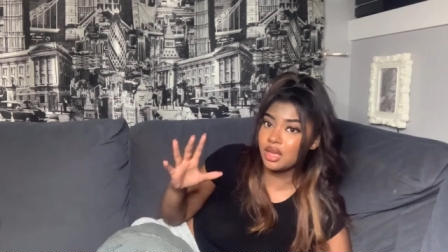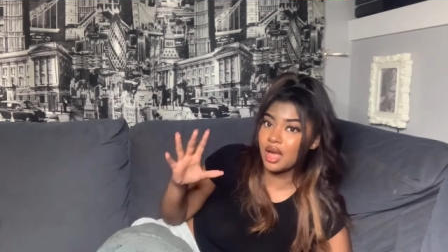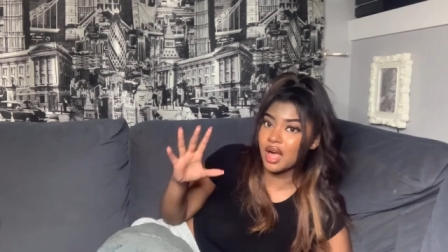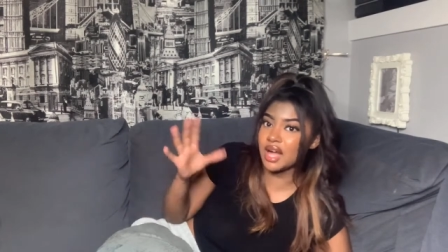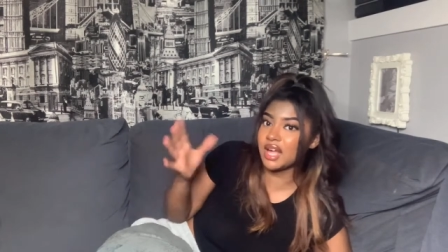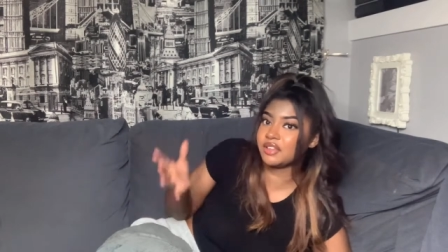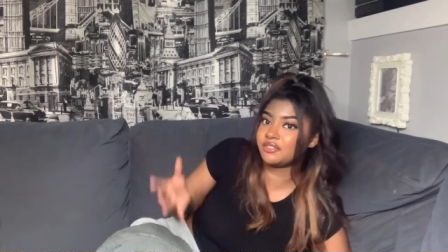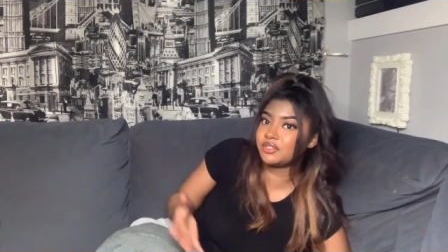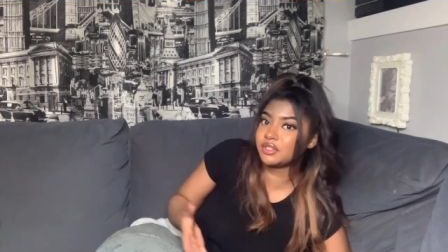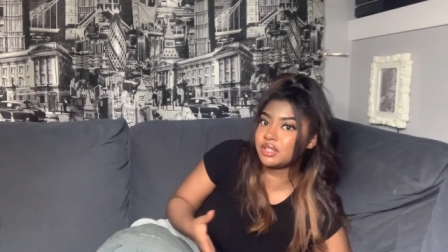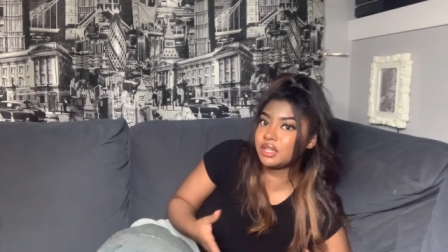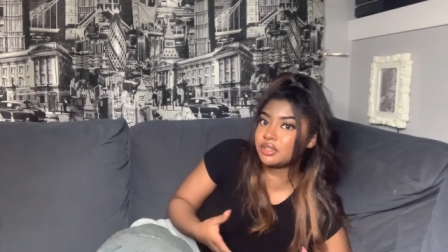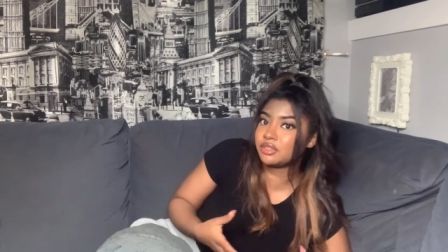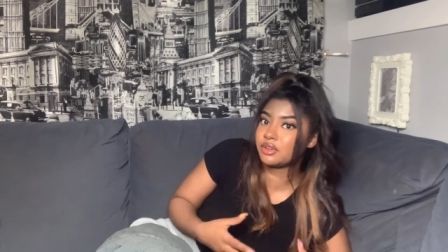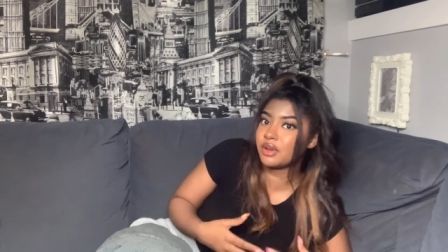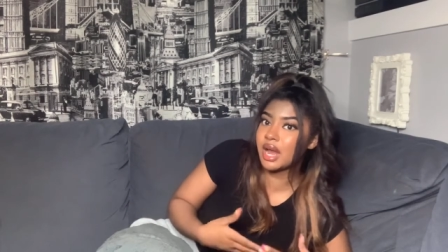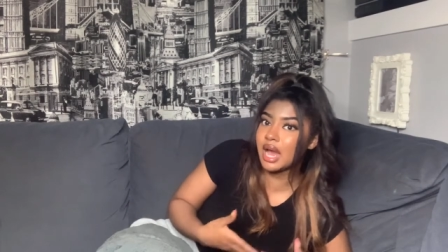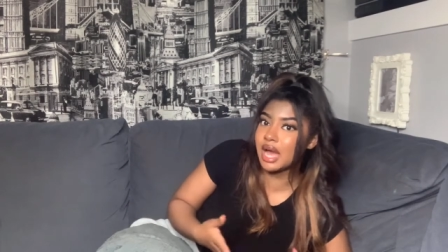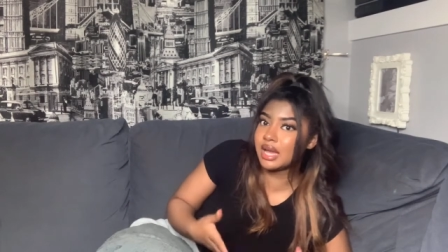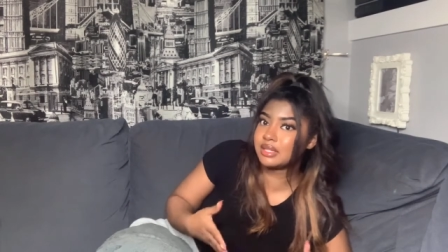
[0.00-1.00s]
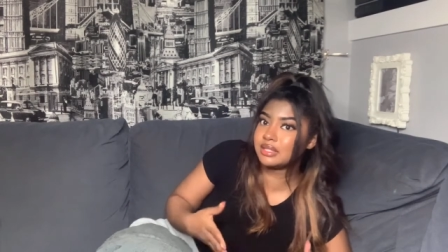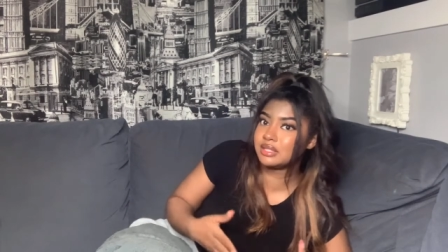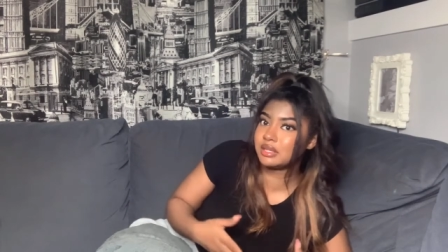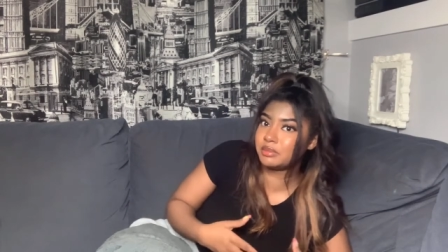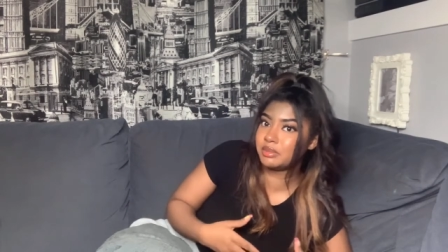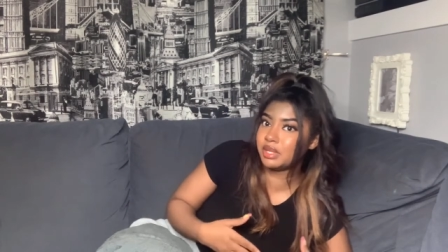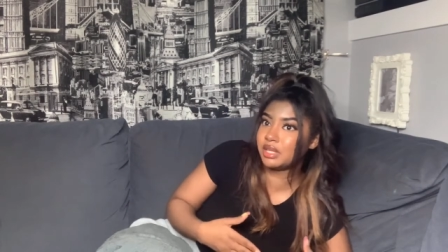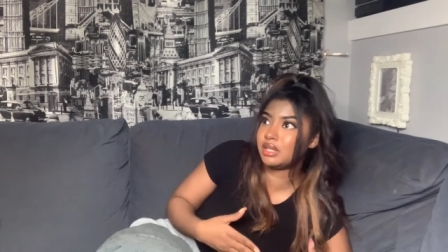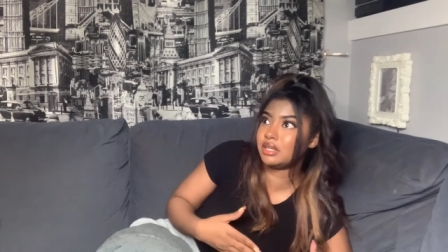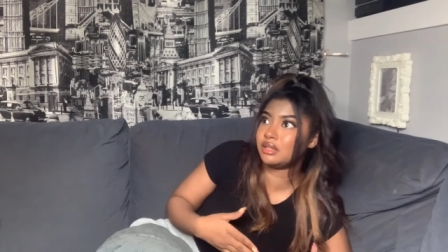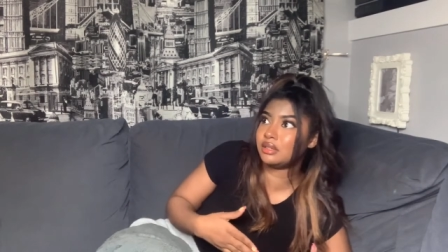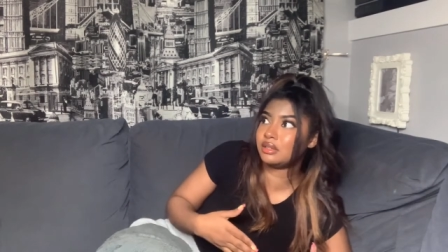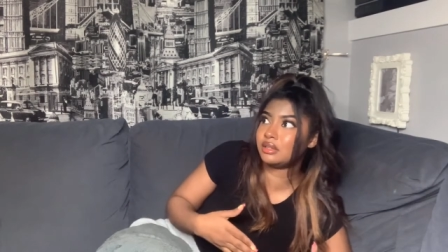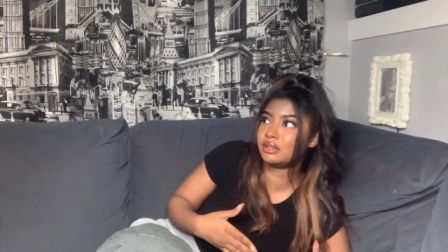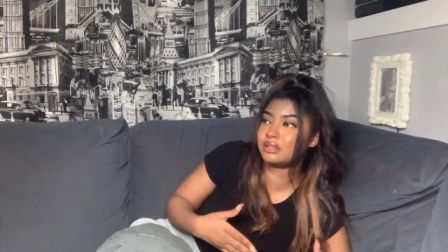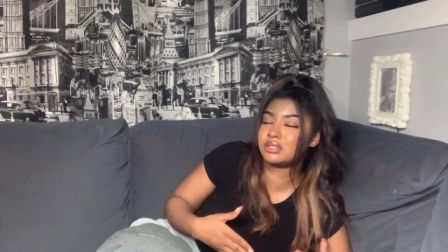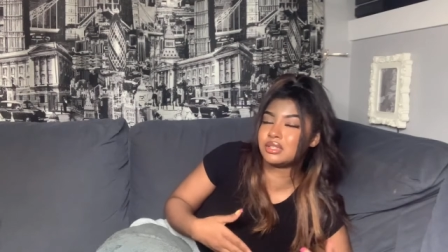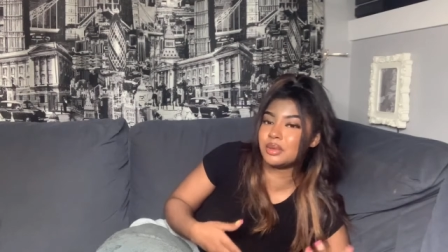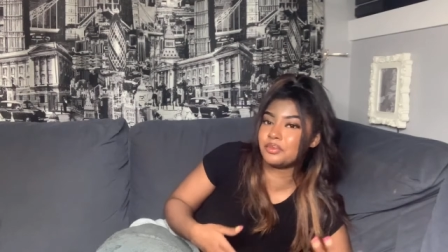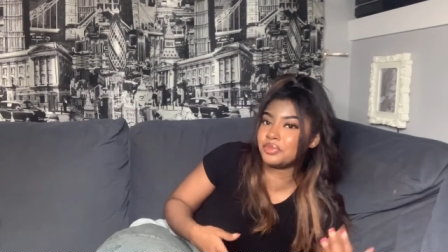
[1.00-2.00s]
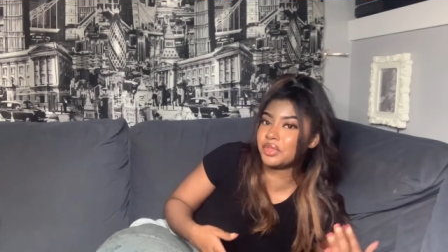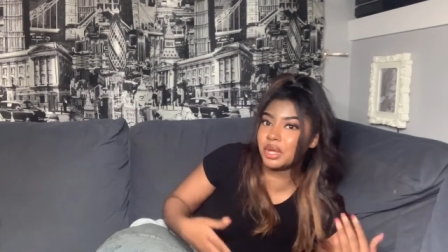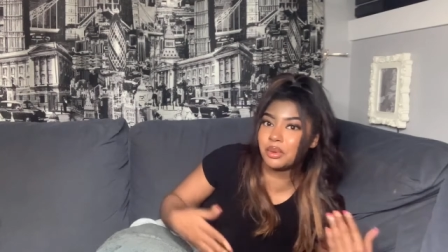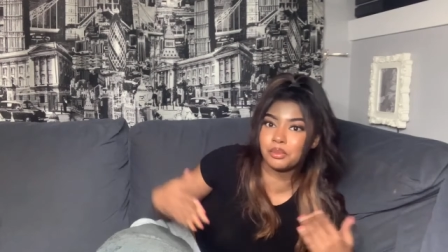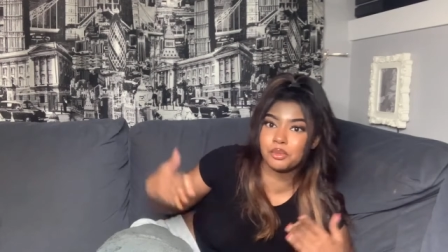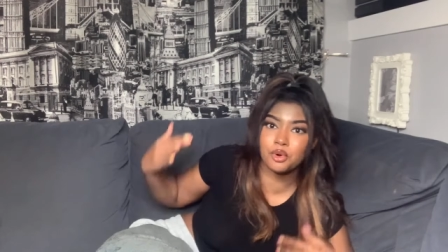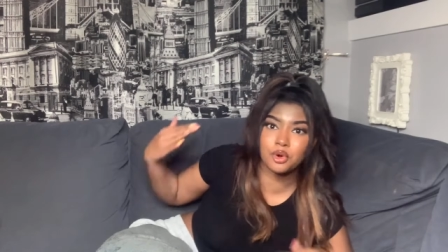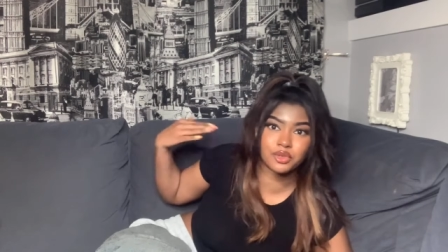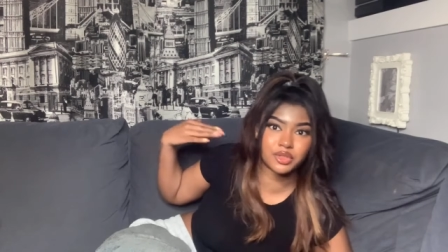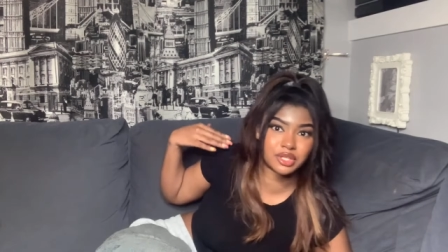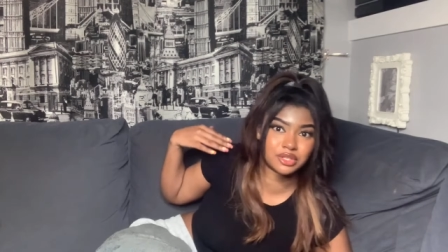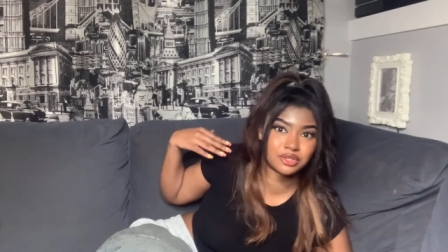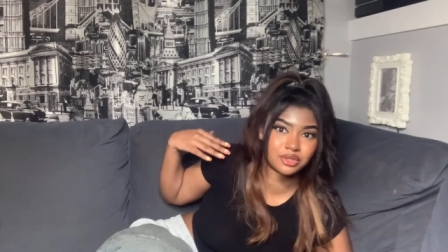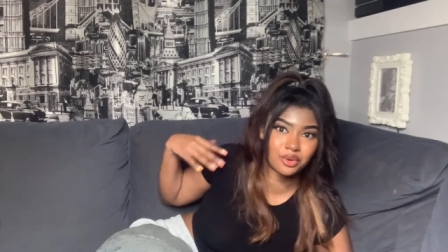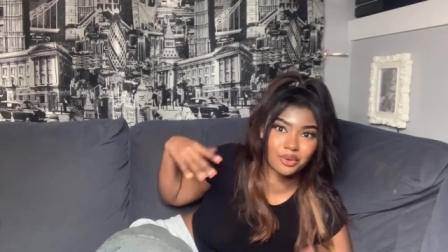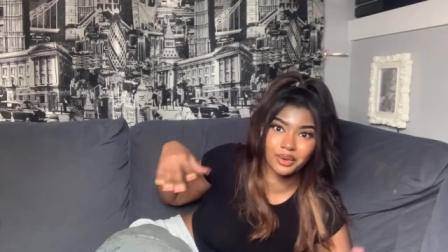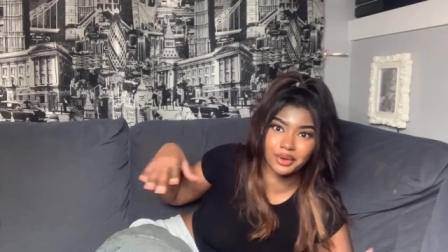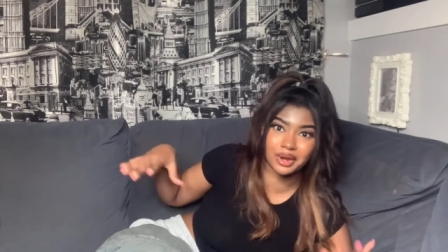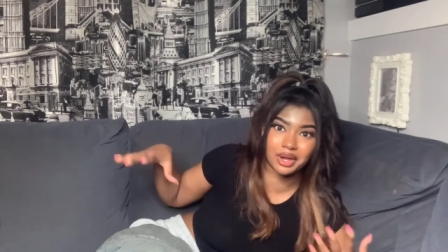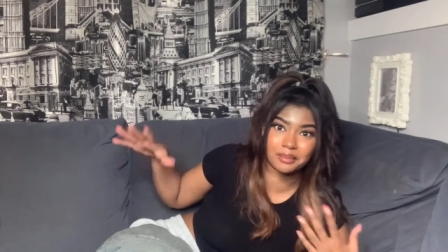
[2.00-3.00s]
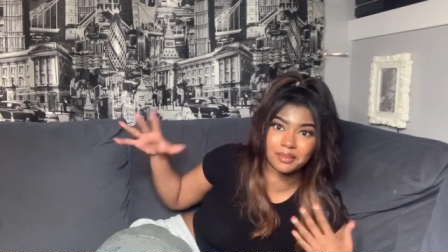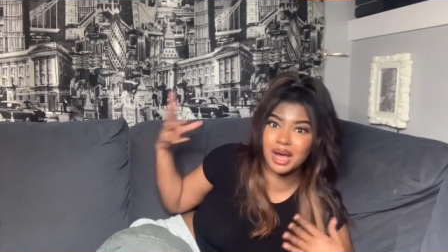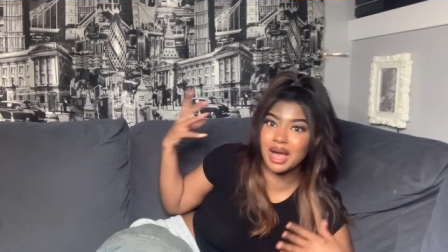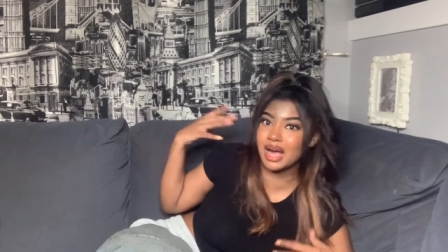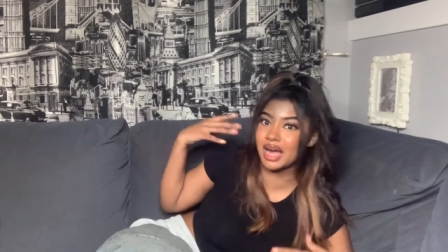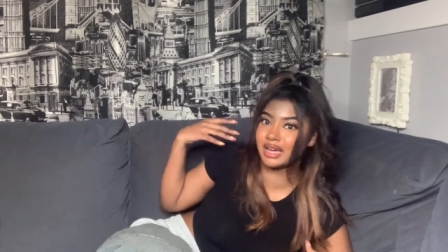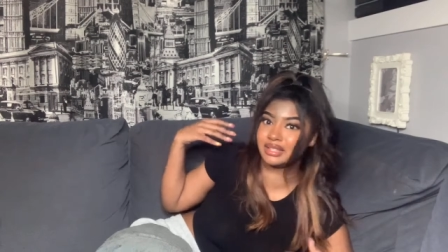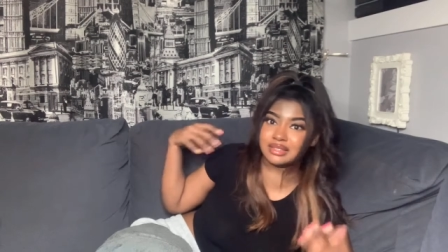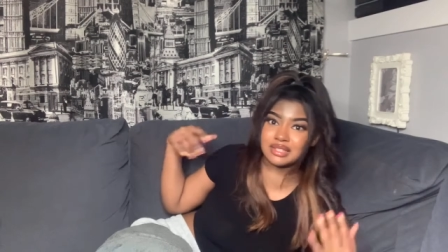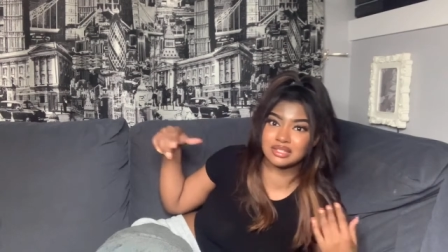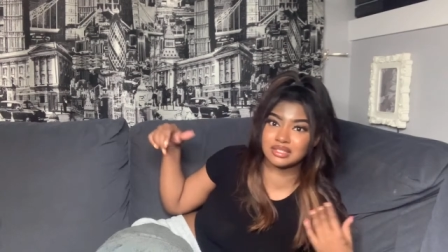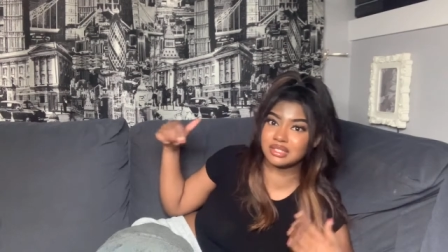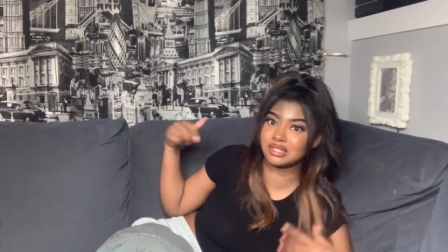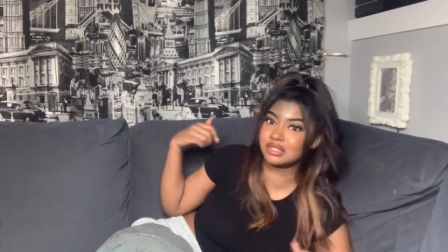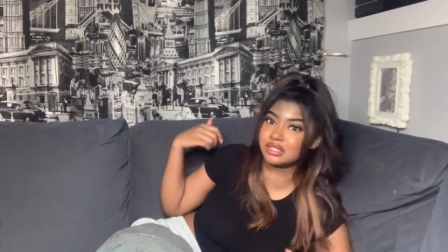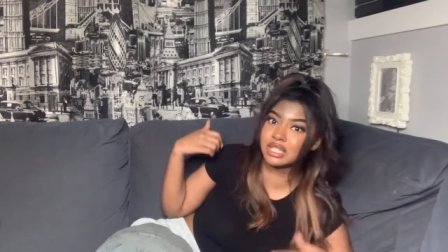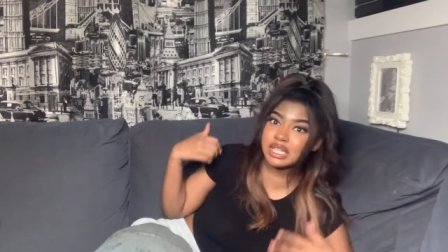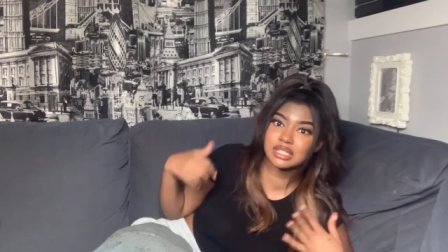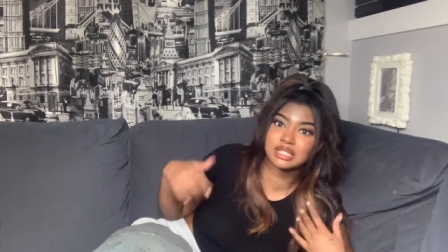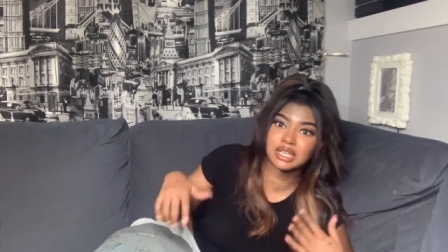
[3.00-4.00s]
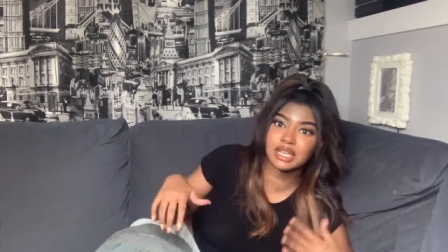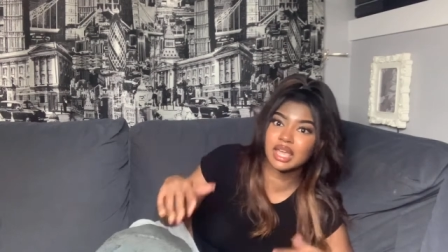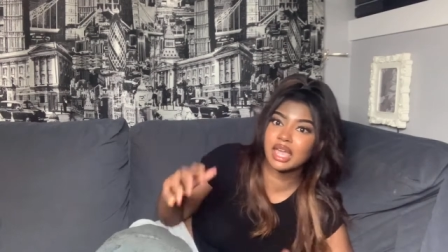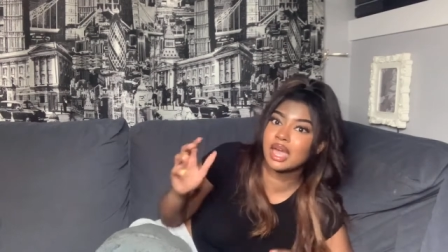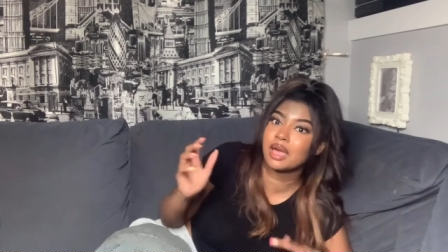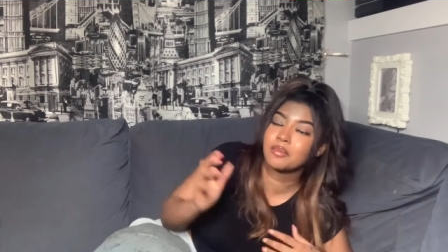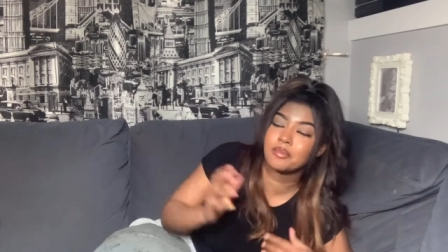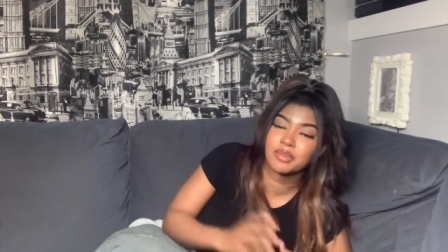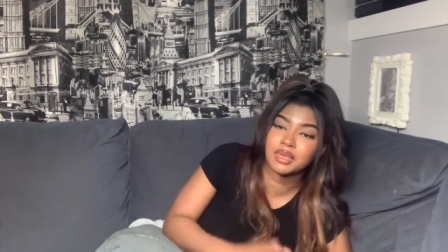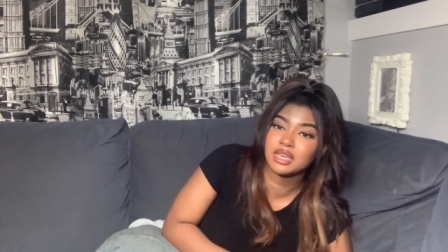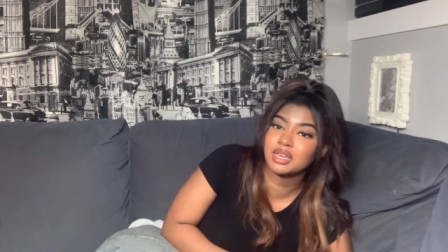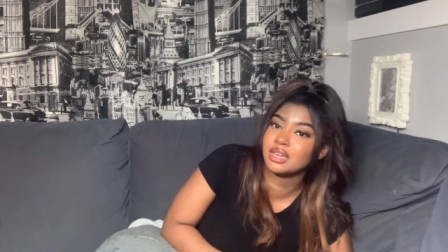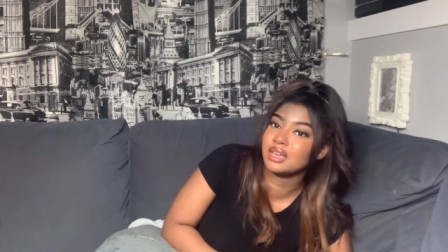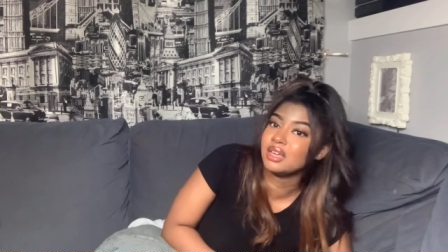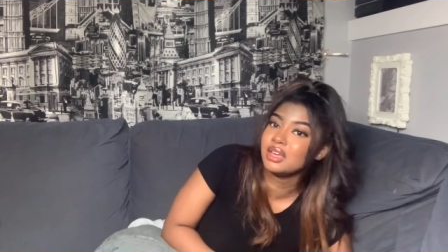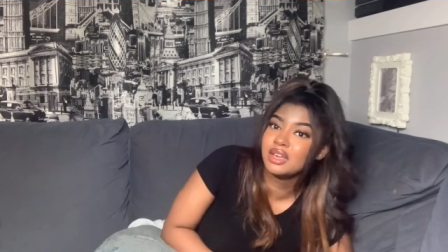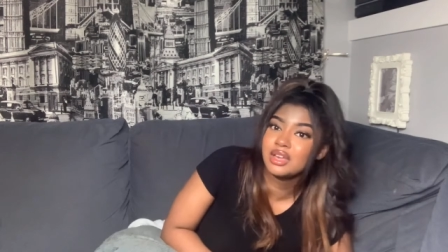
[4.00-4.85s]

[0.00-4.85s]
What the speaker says: I feel like there has to be something more that's going on behind the scenes, because it can't be